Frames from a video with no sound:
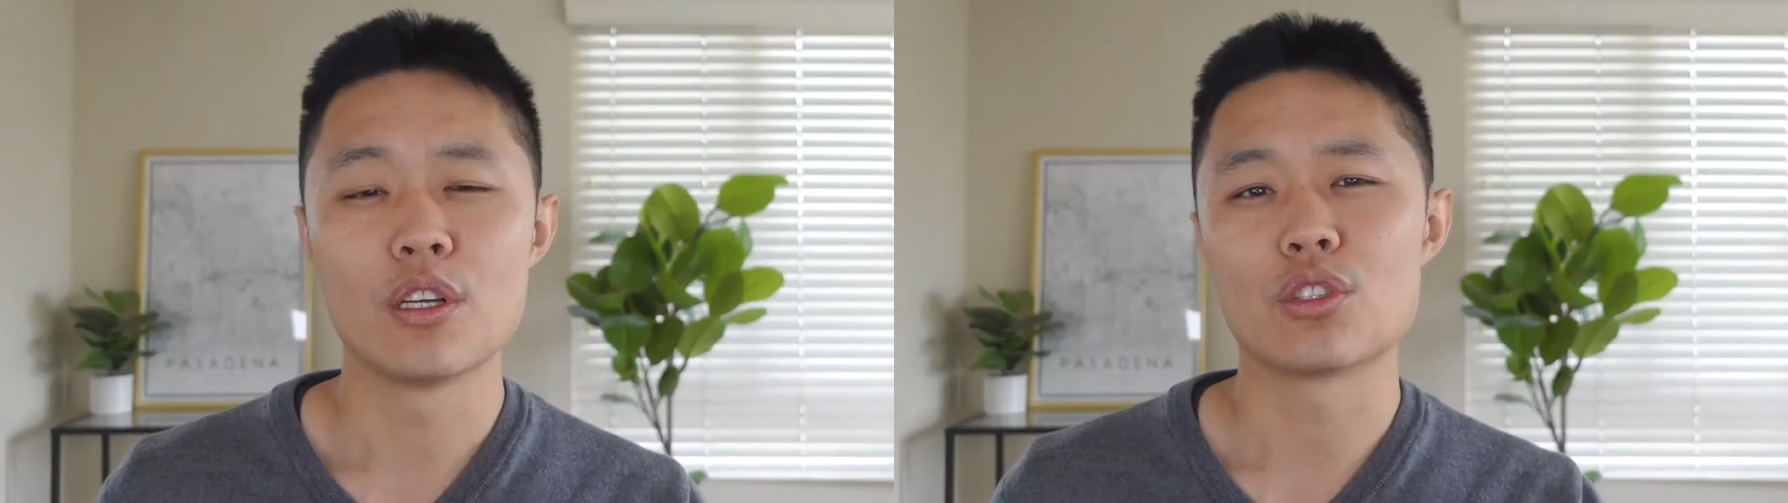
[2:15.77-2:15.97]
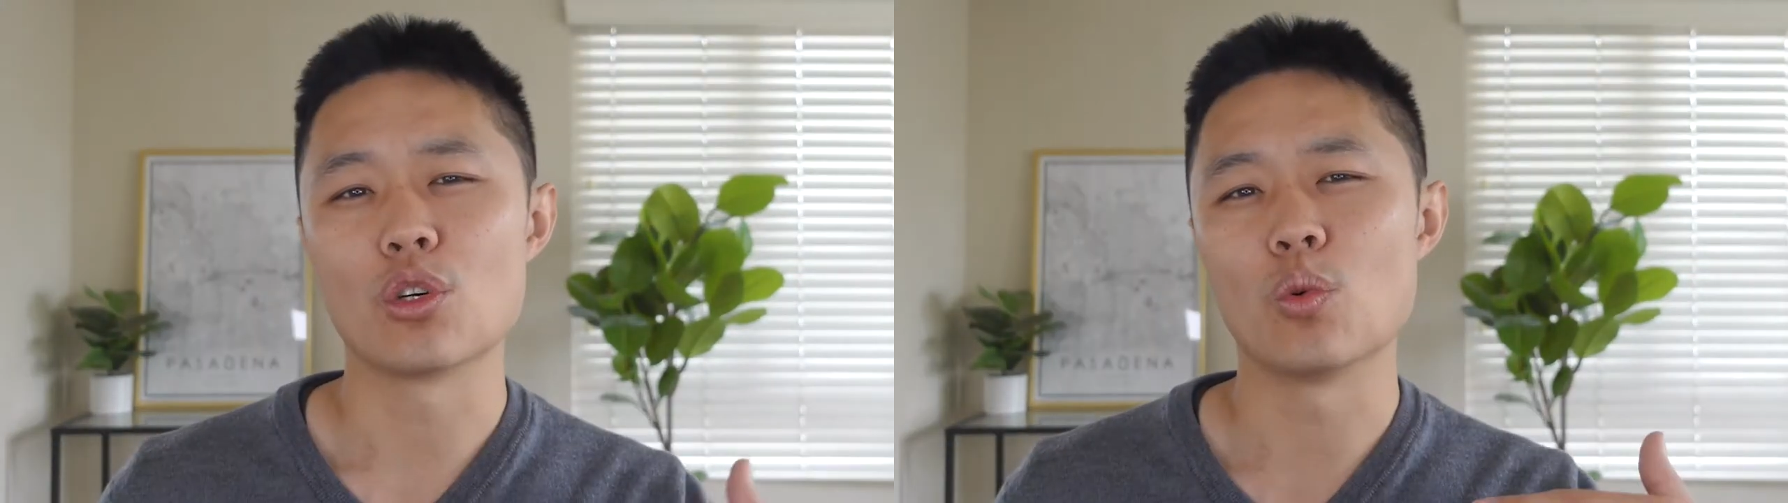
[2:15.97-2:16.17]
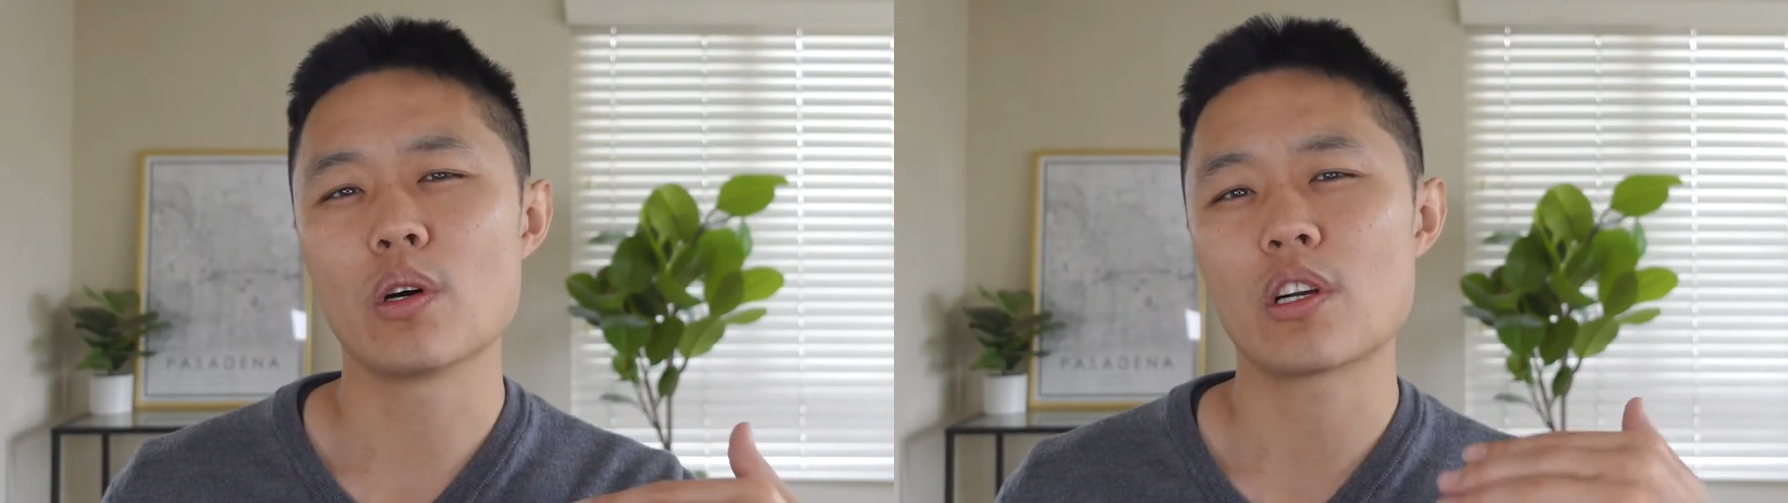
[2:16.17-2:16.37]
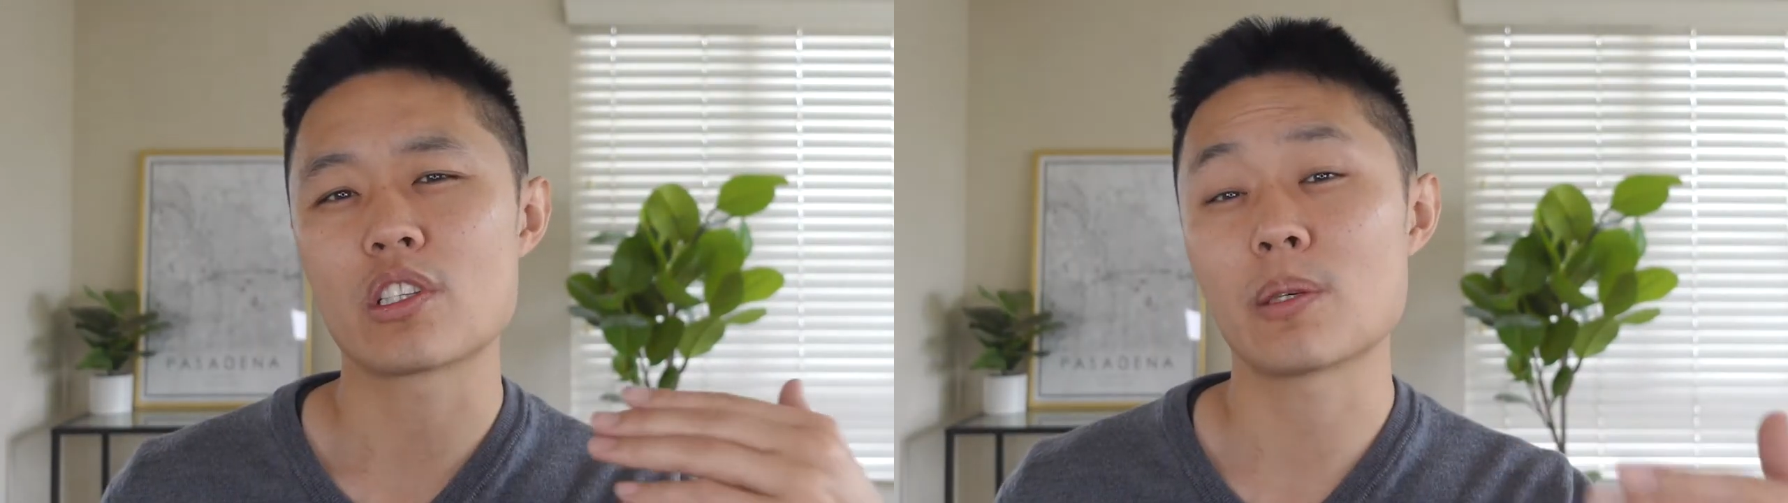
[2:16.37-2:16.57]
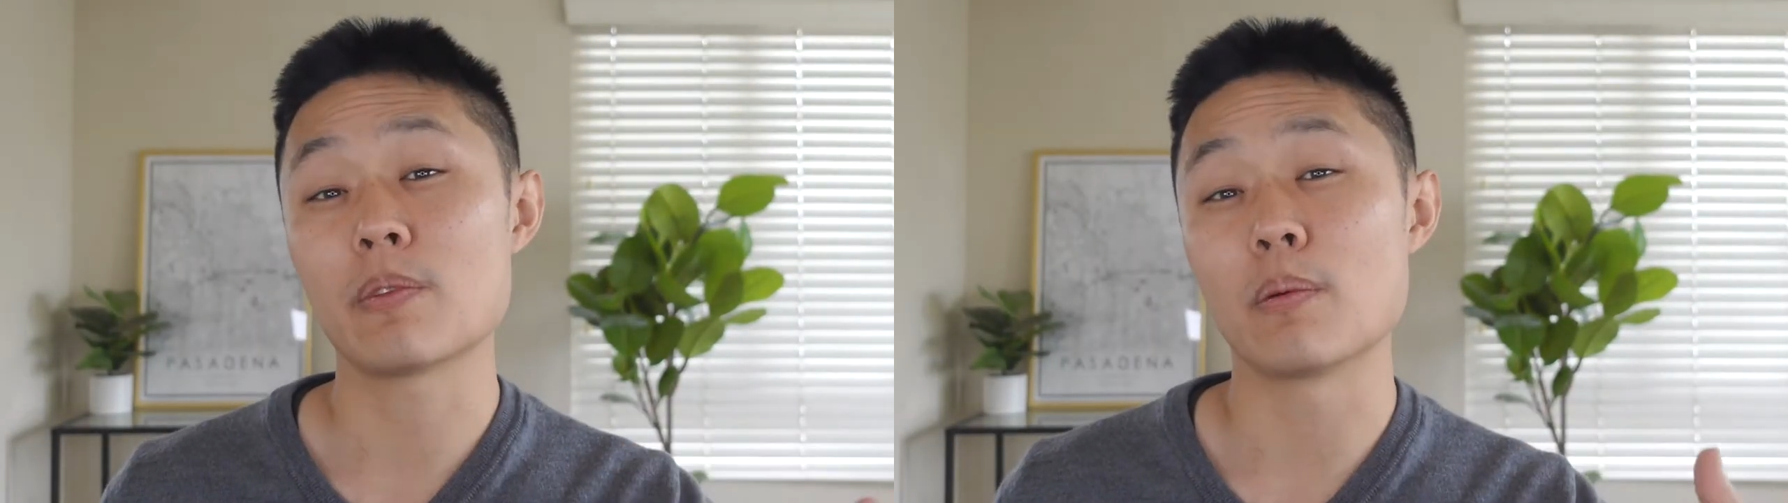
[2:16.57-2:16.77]
So what are
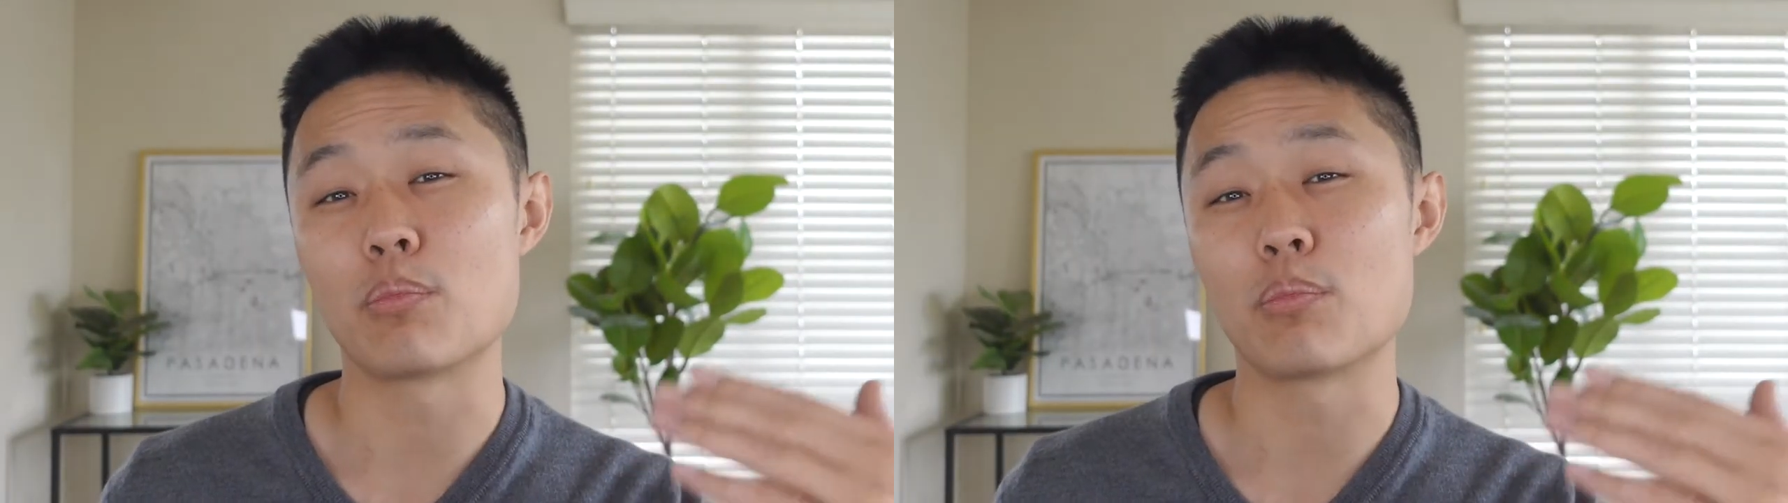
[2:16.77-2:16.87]
some of the